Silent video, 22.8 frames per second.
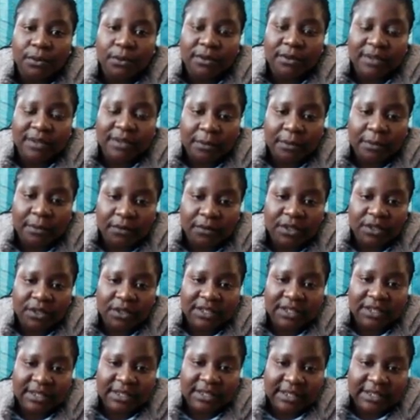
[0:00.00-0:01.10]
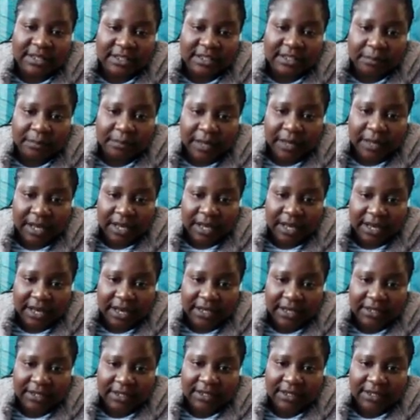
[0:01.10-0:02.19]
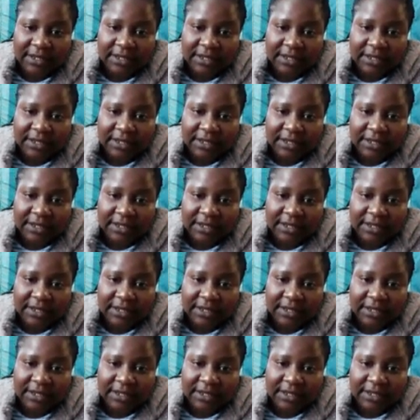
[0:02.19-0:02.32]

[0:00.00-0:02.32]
summer is displaced